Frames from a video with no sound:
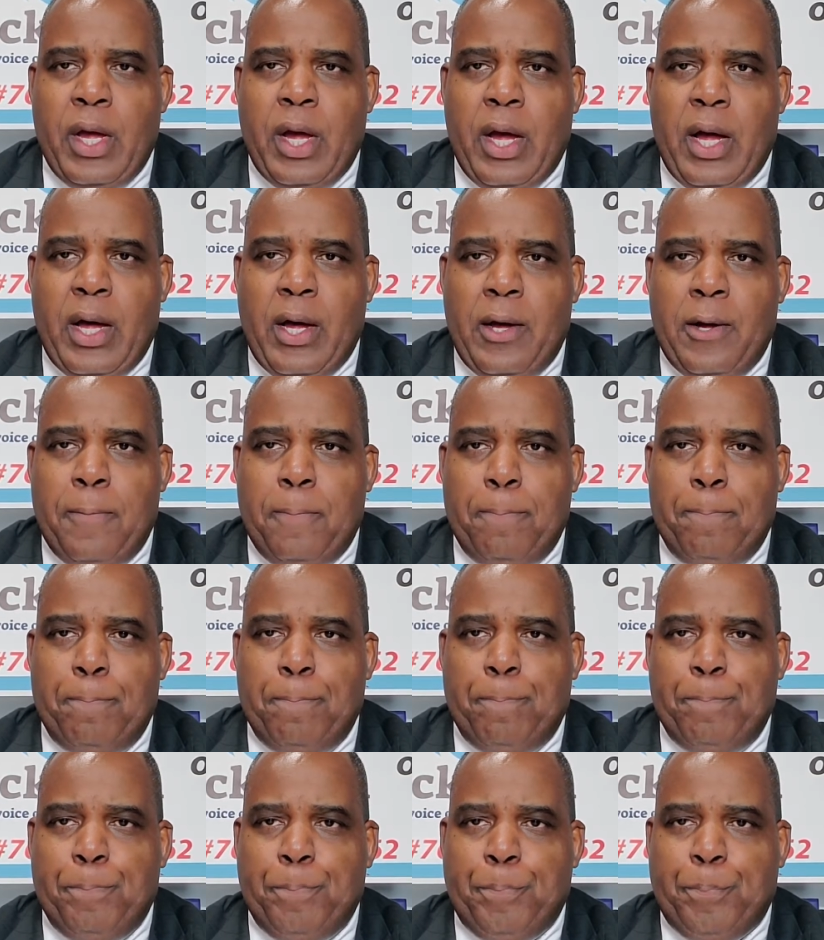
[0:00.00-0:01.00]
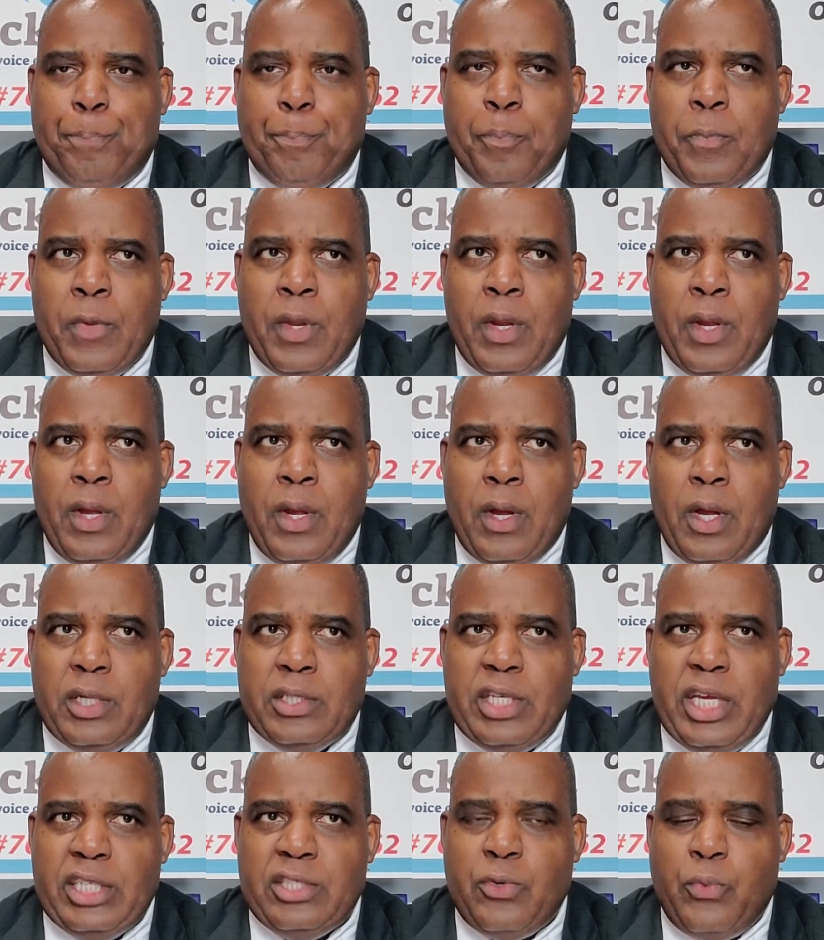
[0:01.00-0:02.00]

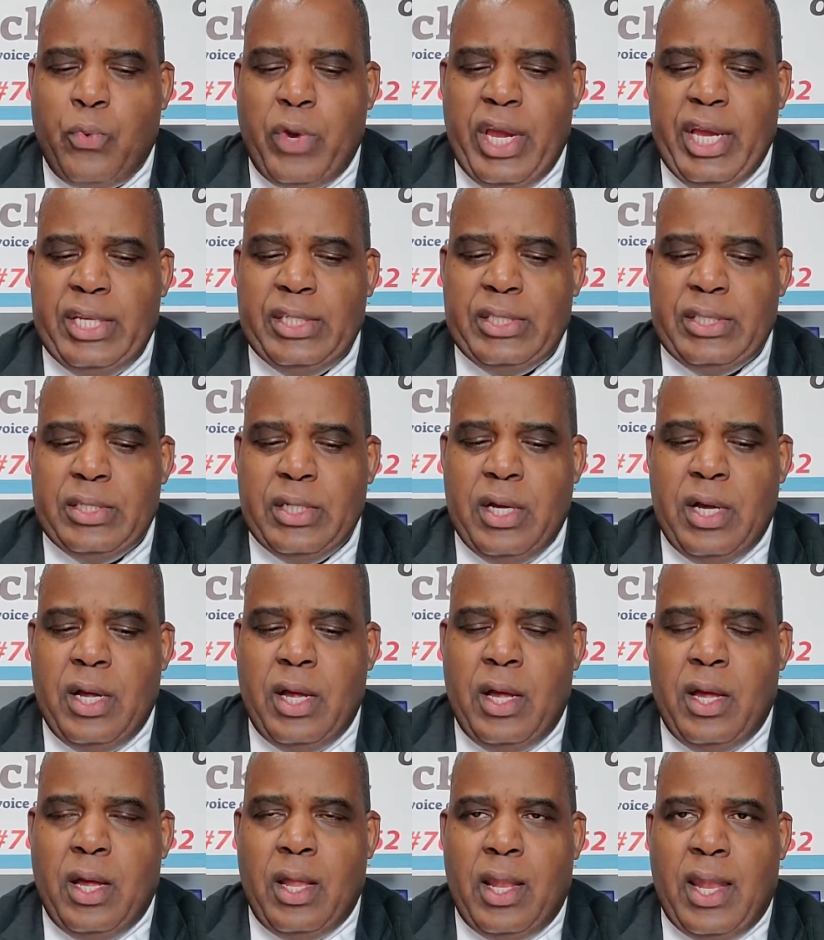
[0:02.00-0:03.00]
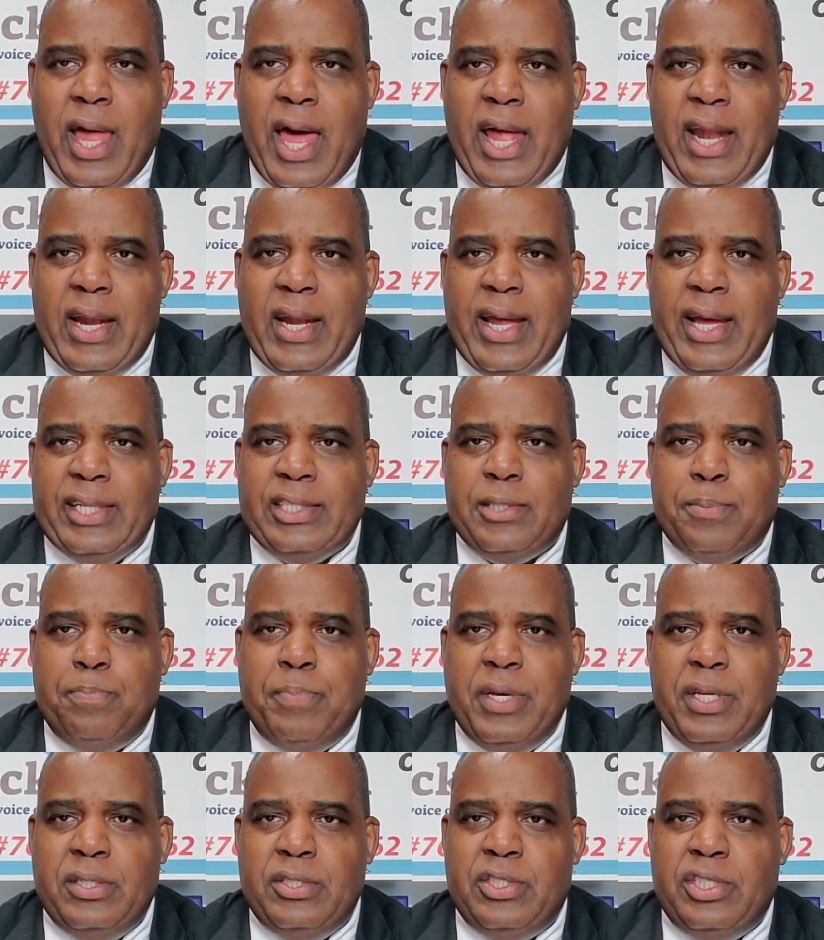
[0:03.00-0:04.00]
Because as a race, a lot of that's
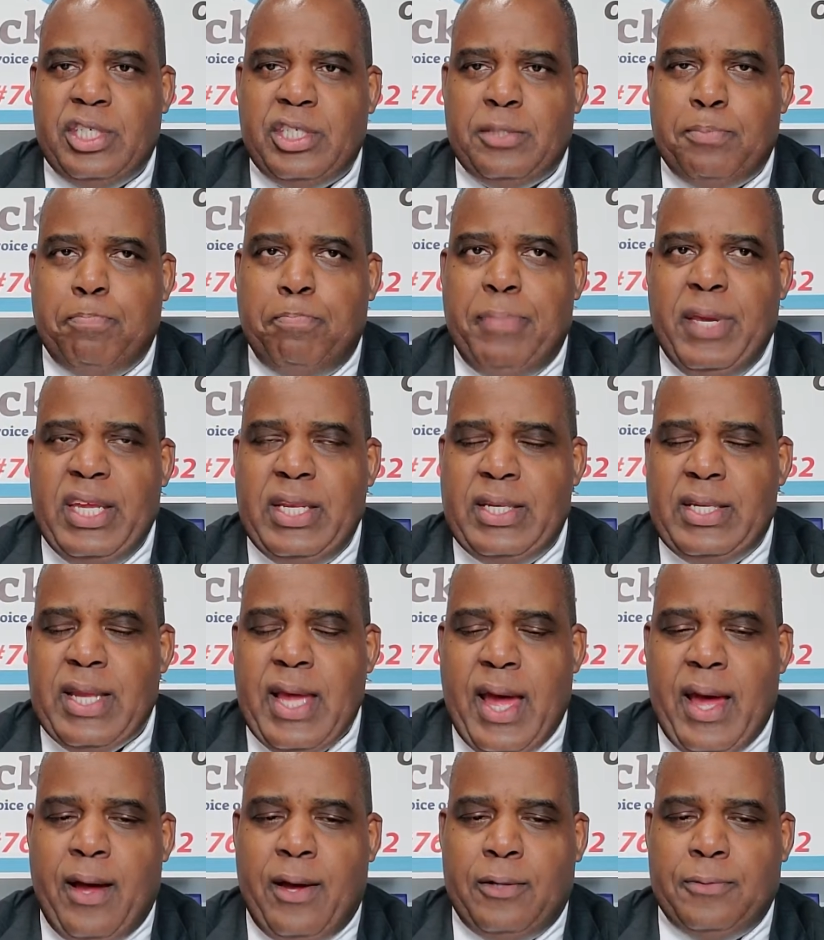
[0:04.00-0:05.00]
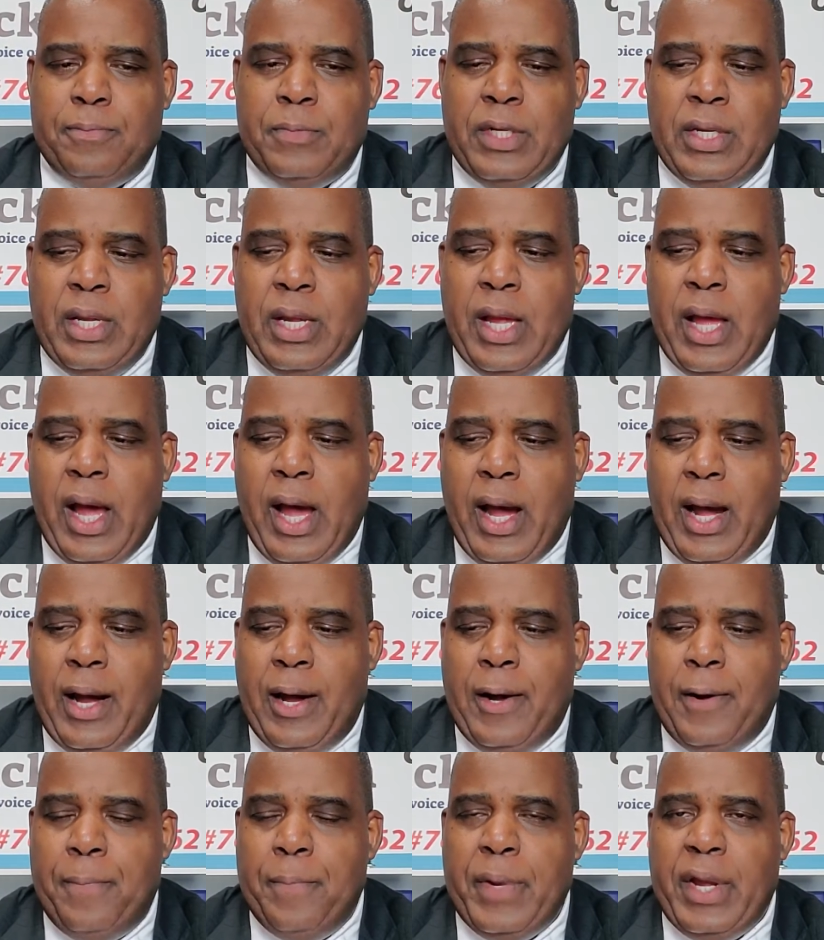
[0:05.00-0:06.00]
been just beat down.
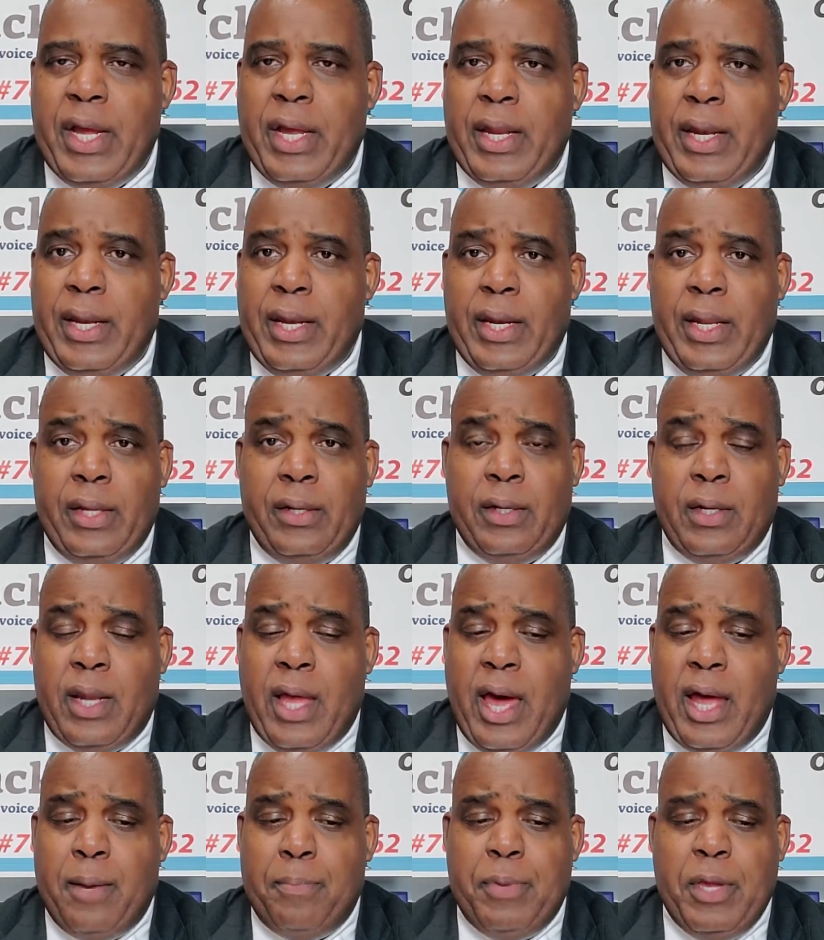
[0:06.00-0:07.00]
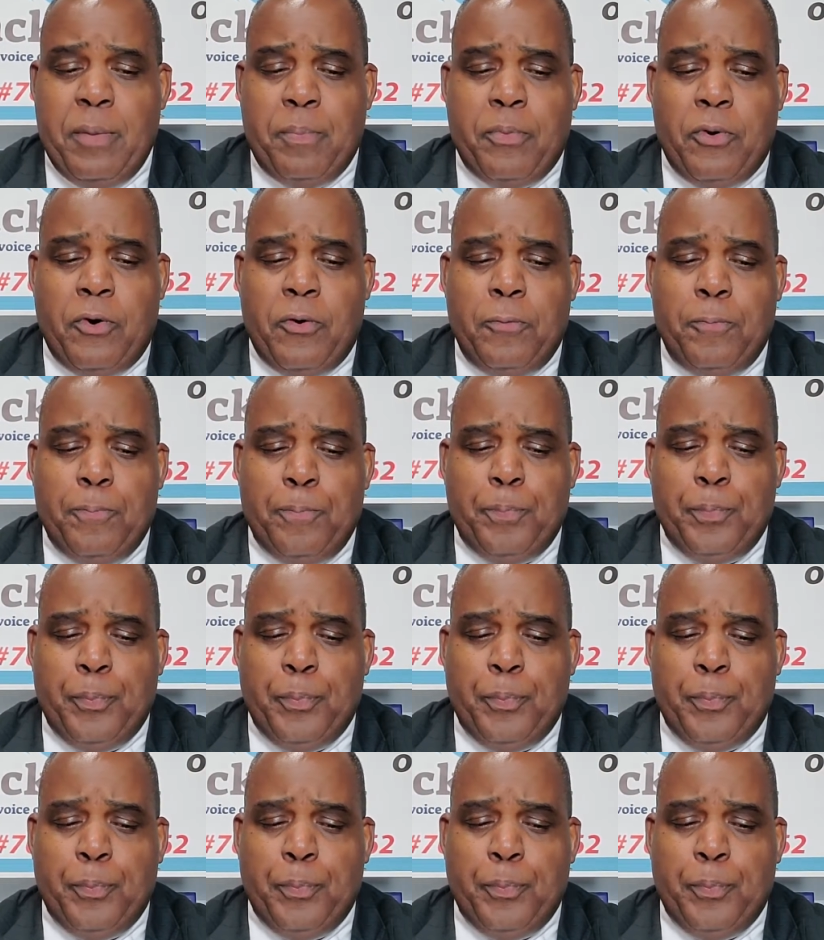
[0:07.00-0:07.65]
And a lot of people,